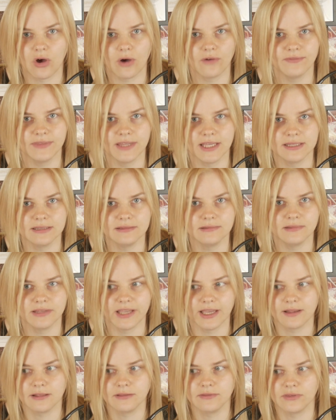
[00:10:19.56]
often
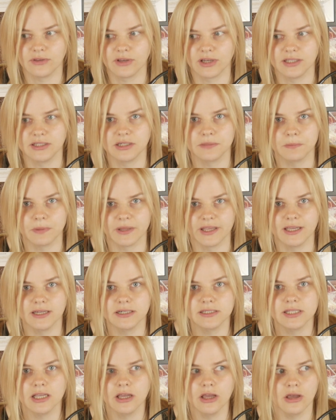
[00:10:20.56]
tell to other
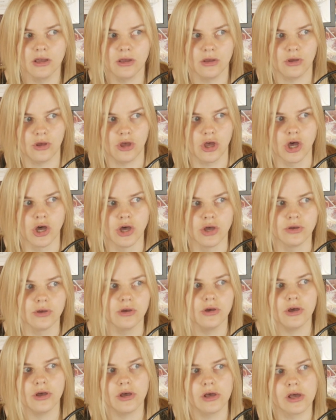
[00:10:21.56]
players,
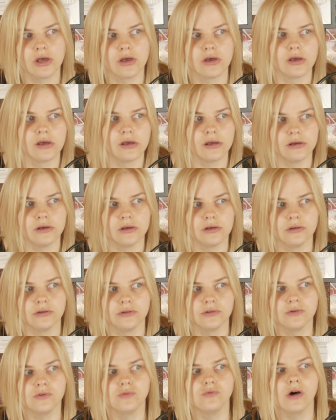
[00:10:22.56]
hey,
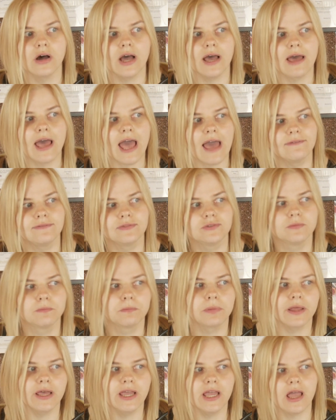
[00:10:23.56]
you have to
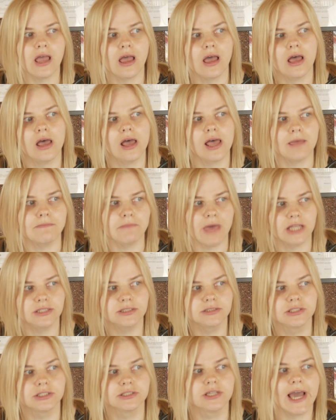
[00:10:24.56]
play
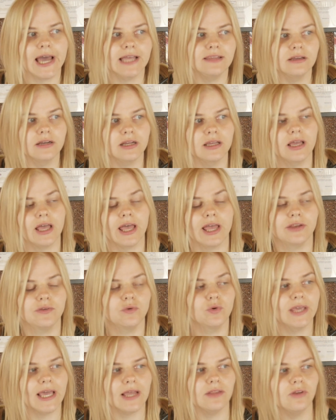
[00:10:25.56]
Magic the Gathering and
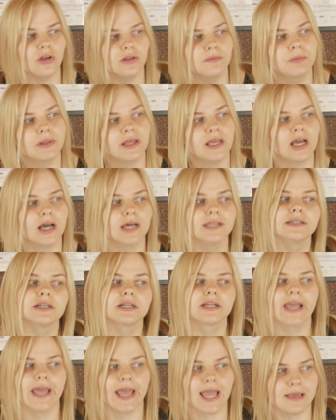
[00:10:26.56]
you cannot play
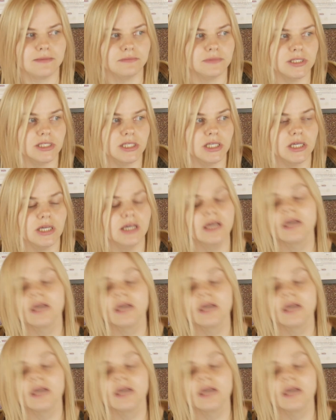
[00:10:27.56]
other games.